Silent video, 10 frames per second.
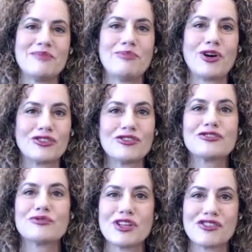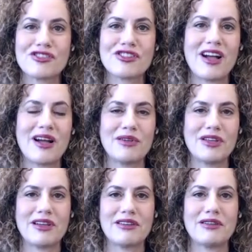partners, which
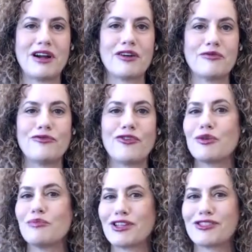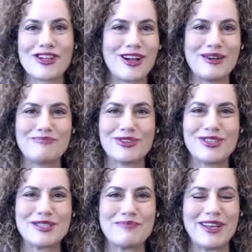are very much
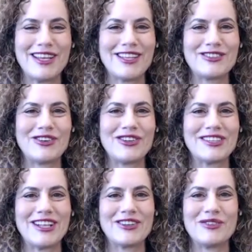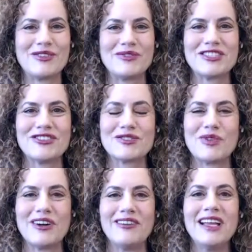participating in Total Telecom this year as
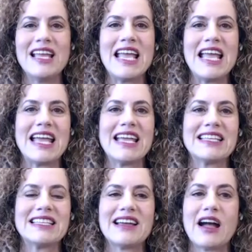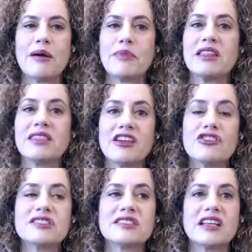well. And
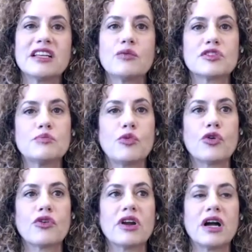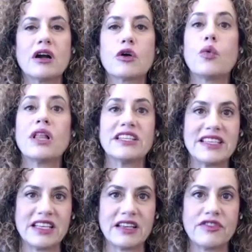their study was more
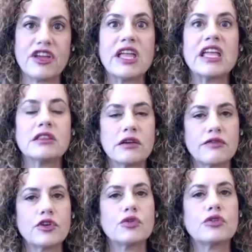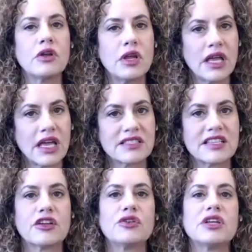qualitative. They interviewed
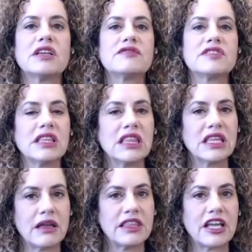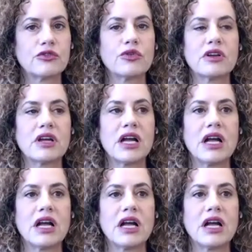executives and network